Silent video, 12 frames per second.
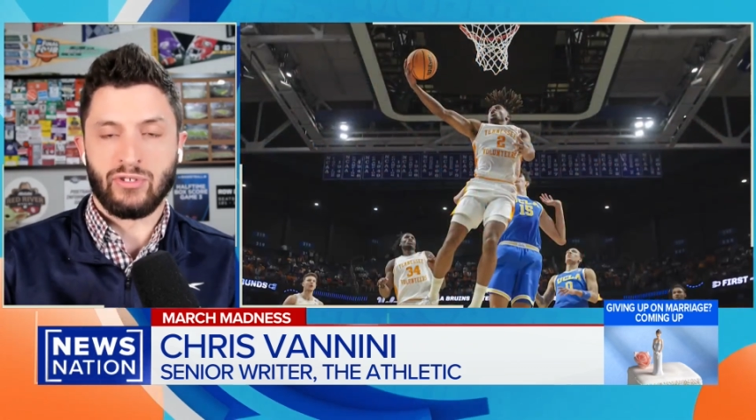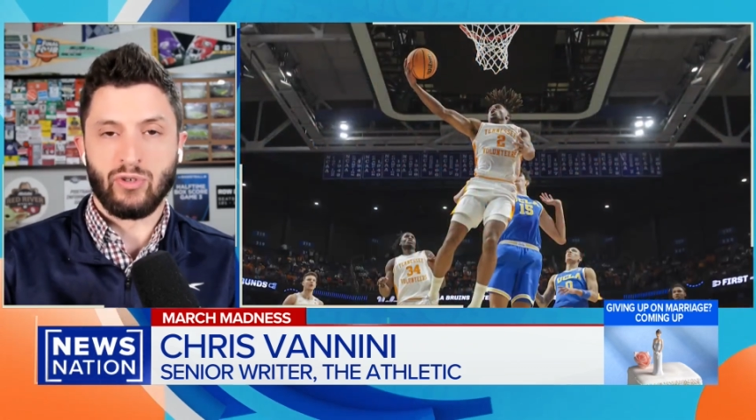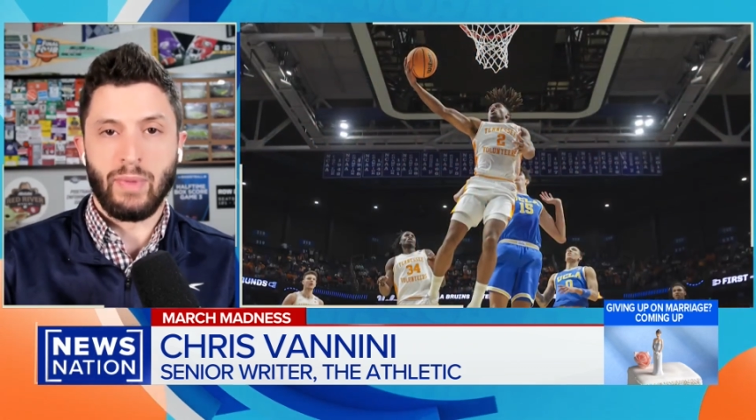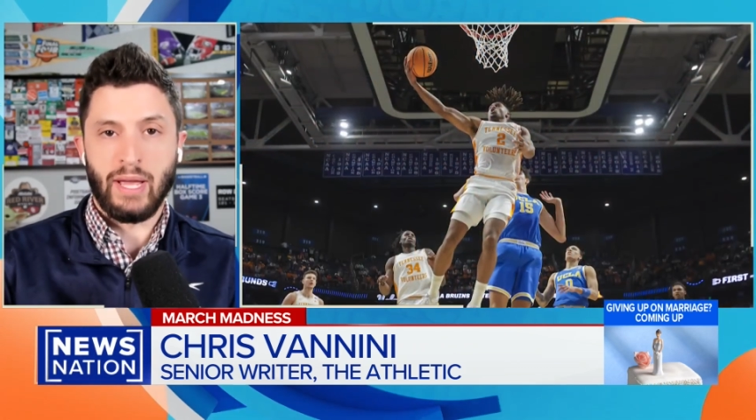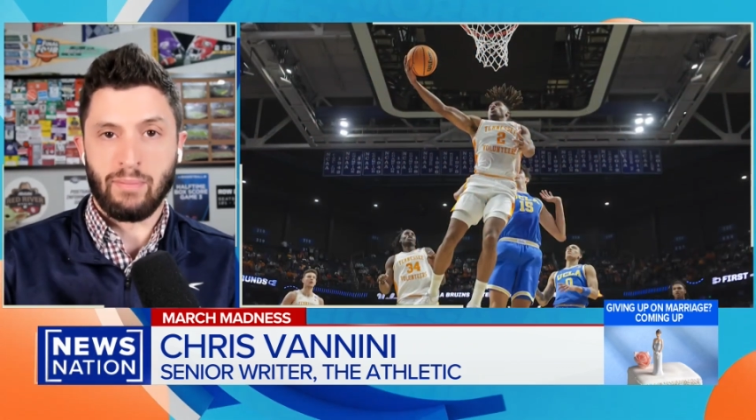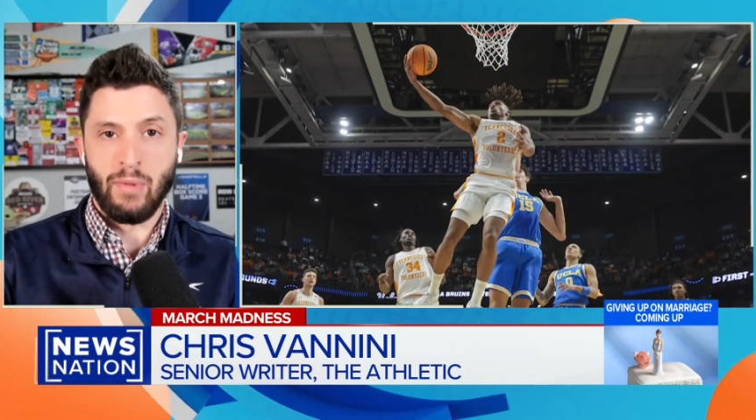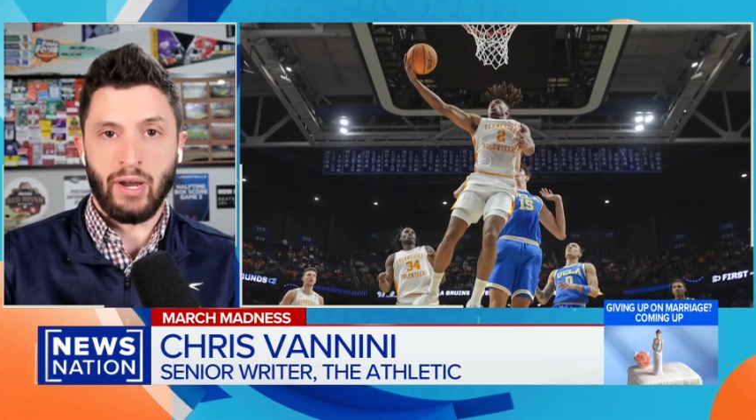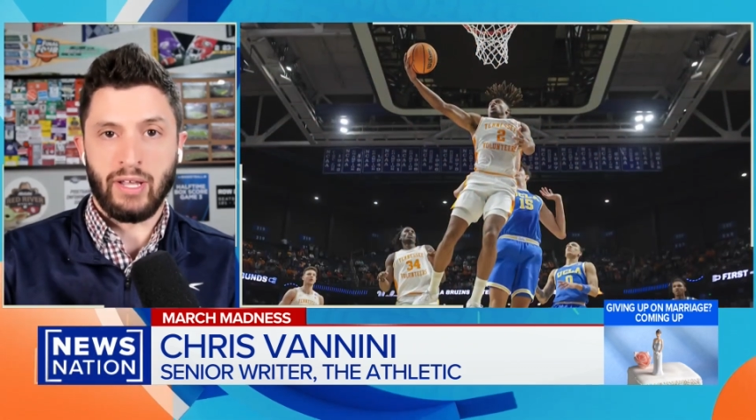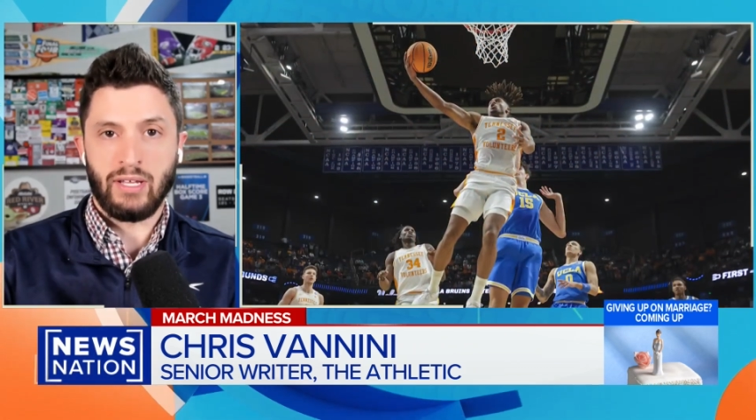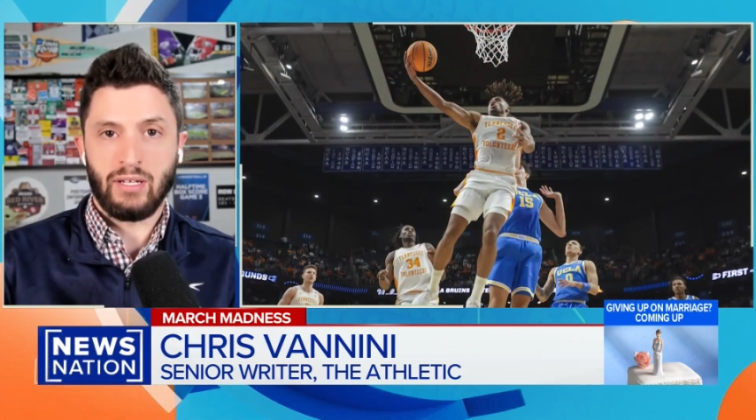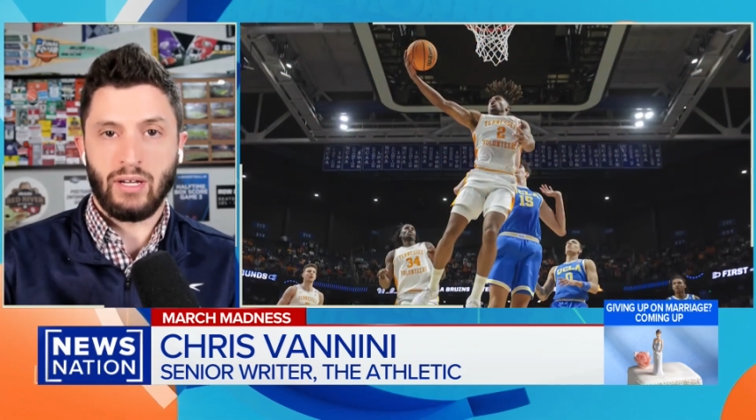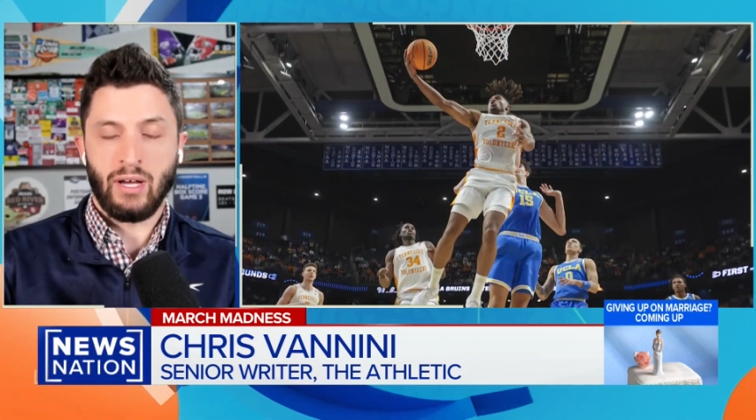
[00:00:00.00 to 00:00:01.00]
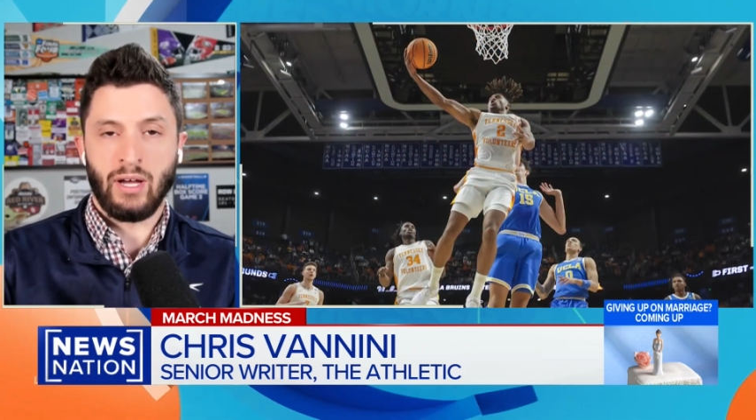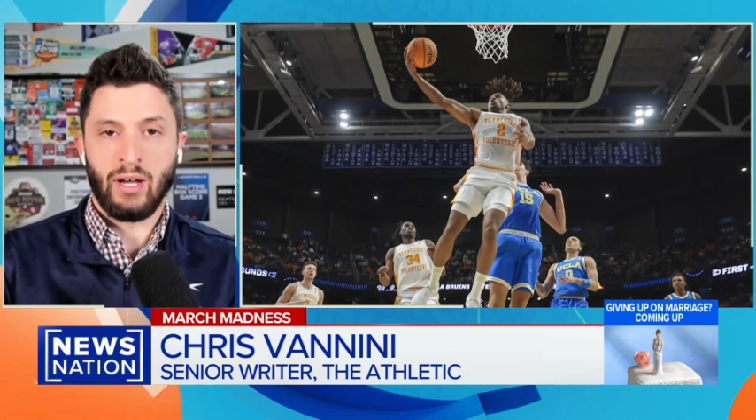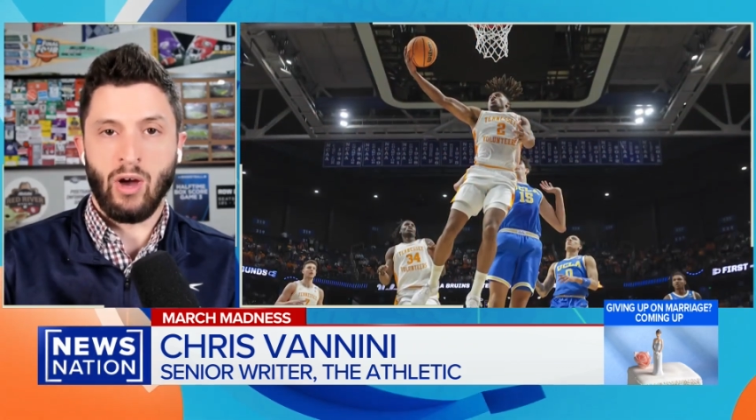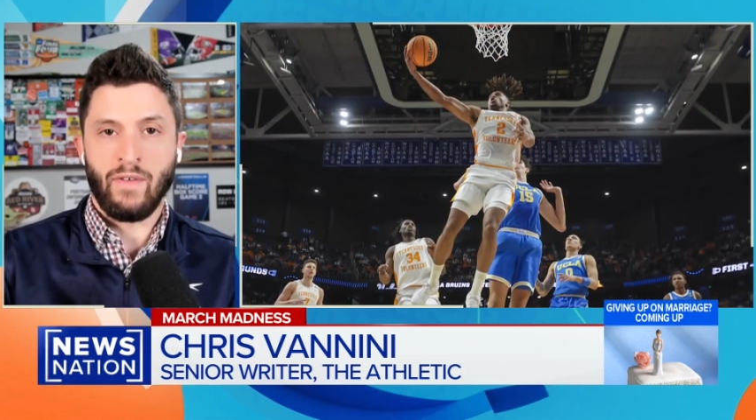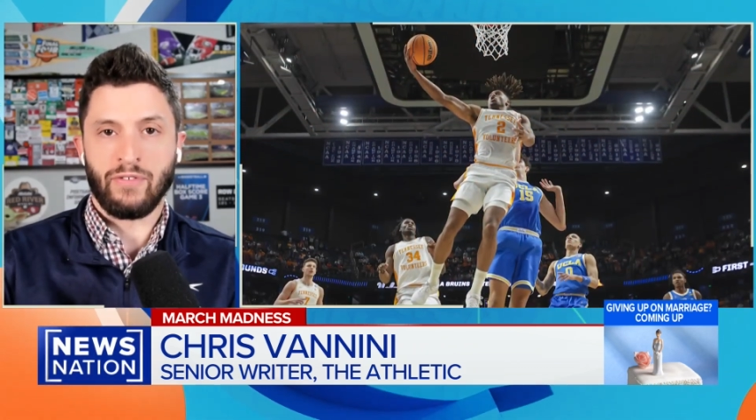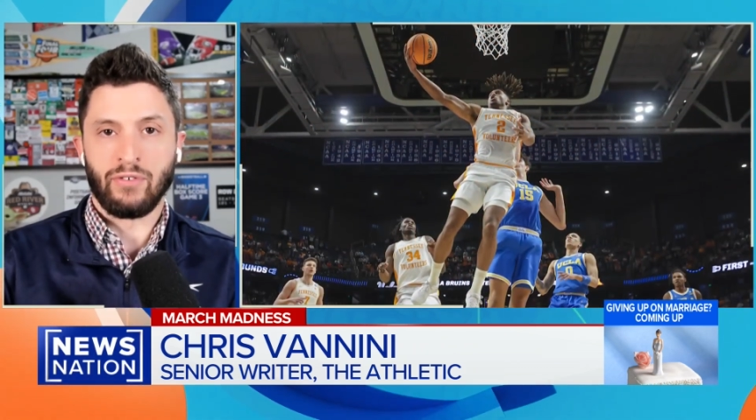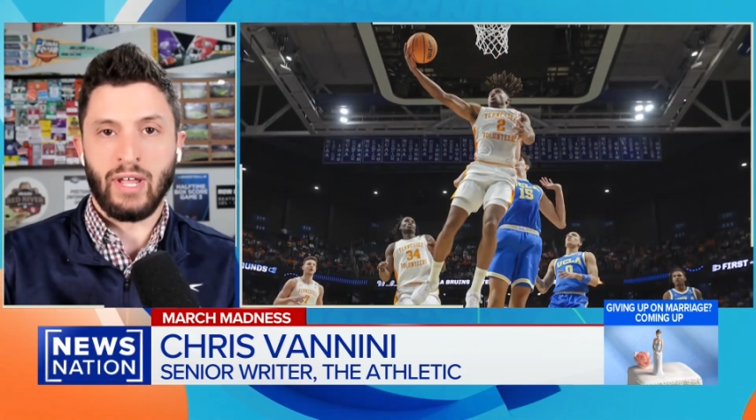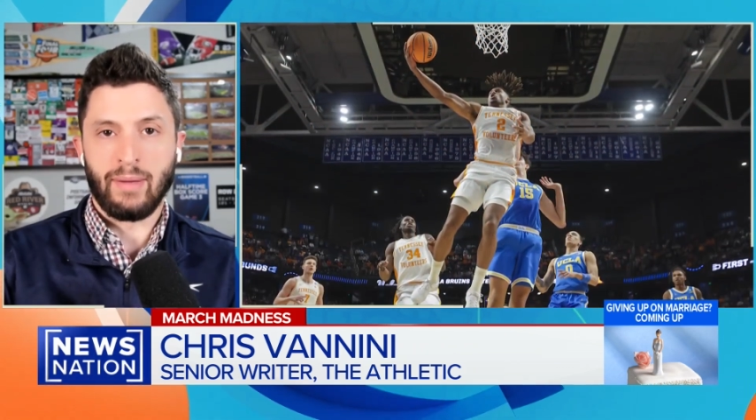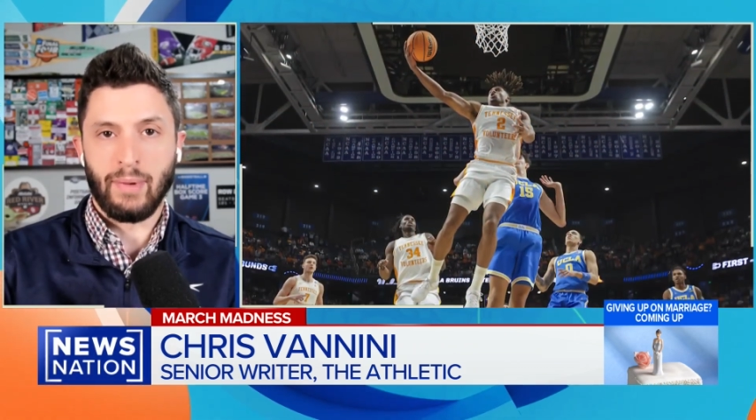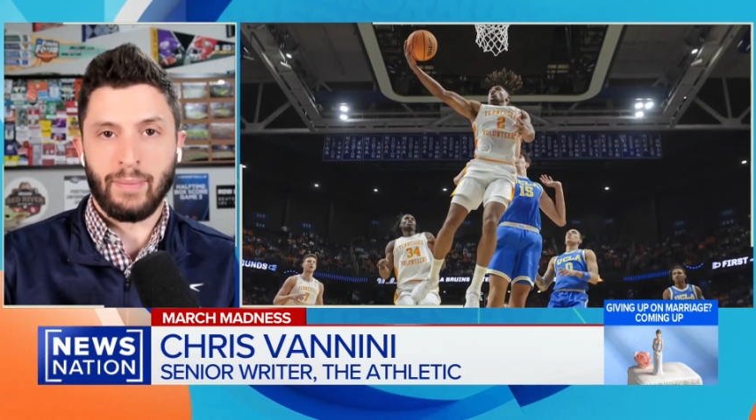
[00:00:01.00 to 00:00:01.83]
to make money off their name,